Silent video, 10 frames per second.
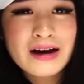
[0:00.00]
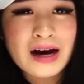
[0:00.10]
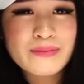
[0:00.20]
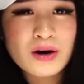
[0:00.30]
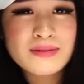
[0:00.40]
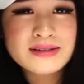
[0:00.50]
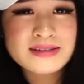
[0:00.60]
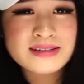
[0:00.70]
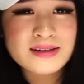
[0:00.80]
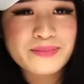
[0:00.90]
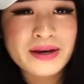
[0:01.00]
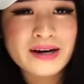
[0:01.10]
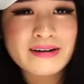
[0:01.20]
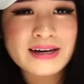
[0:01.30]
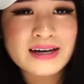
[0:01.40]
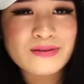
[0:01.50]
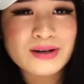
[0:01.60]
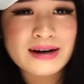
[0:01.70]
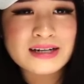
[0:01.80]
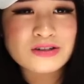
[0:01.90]
I'm almost disappearing. What
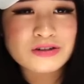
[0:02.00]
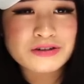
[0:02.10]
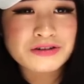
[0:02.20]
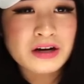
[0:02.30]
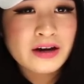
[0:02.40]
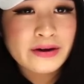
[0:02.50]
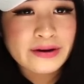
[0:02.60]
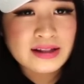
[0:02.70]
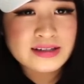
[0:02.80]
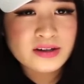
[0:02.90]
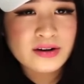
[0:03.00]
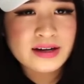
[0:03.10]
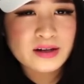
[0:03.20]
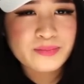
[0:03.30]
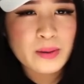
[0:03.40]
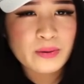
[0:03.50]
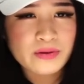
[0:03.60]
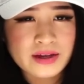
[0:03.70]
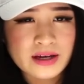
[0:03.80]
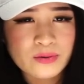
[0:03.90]
do I do? Okay, let's go get the purple
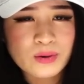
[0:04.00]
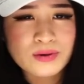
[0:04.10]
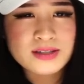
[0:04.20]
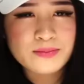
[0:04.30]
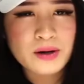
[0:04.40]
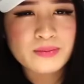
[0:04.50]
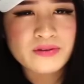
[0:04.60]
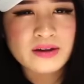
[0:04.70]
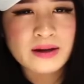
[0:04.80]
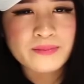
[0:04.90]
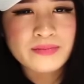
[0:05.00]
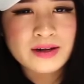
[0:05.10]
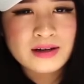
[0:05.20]
thing. What was the purple thing?